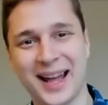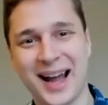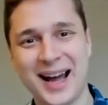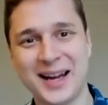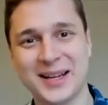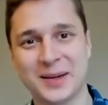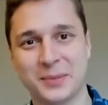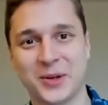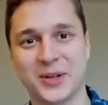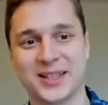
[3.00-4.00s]
Hiya,
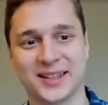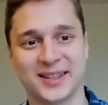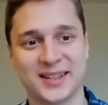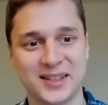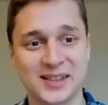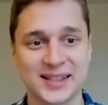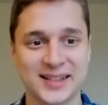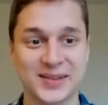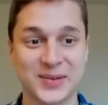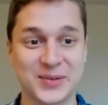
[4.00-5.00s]
boys and girls.
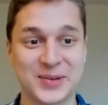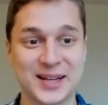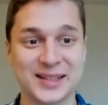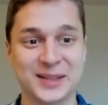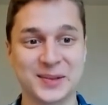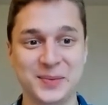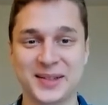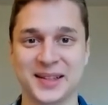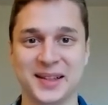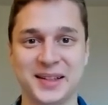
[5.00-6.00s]
Welcome
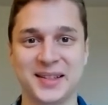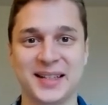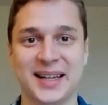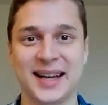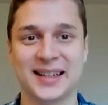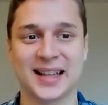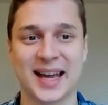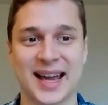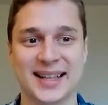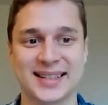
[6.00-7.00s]
to l'ETA
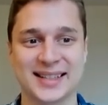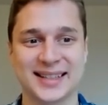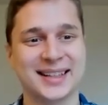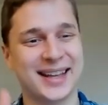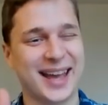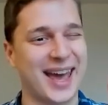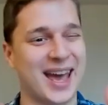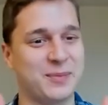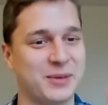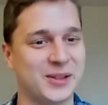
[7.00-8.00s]
class.
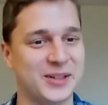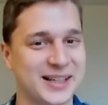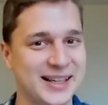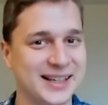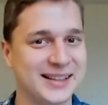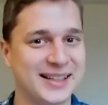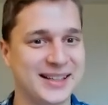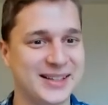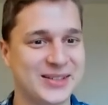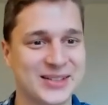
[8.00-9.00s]
Happy learning
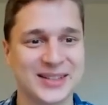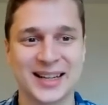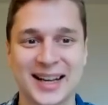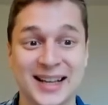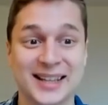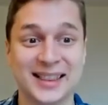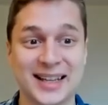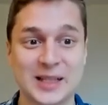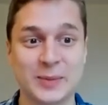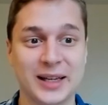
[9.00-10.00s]
English.
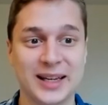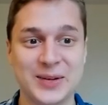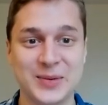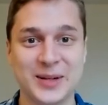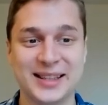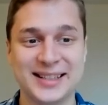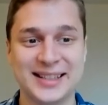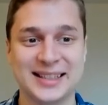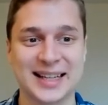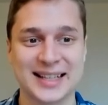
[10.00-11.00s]
Let's begin with
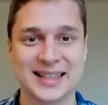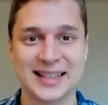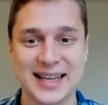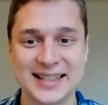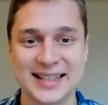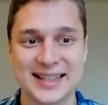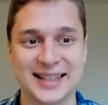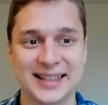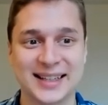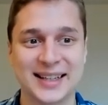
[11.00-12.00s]
today's
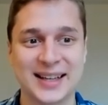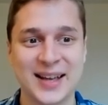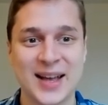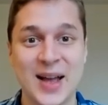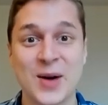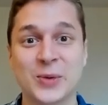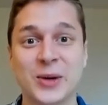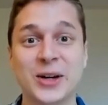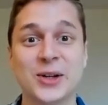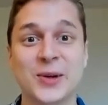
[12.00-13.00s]
lesson.
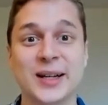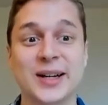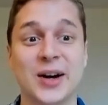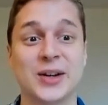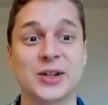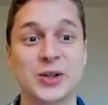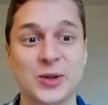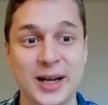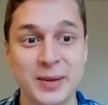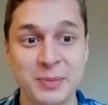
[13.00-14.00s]
We're going on a
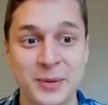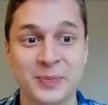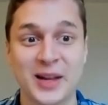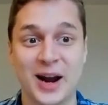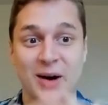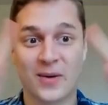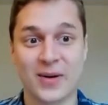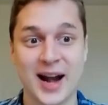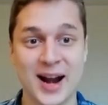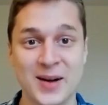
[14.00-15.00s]
trip
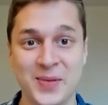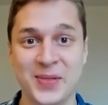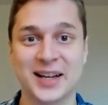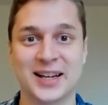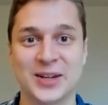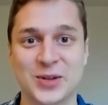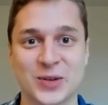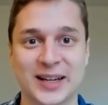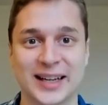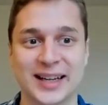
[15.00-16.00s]
around the
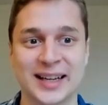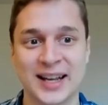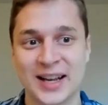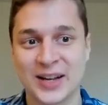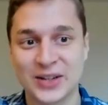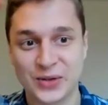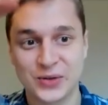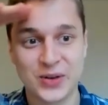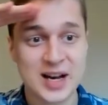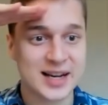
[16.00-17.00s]
country to
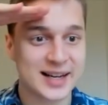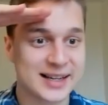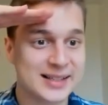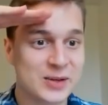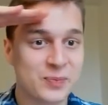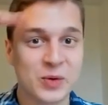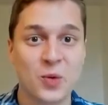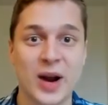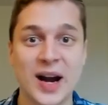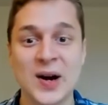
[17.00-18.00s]
find
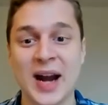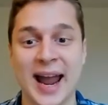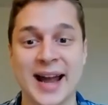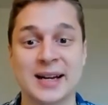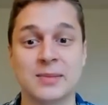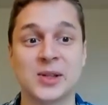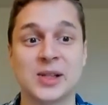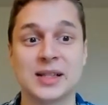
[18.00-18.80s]
where animals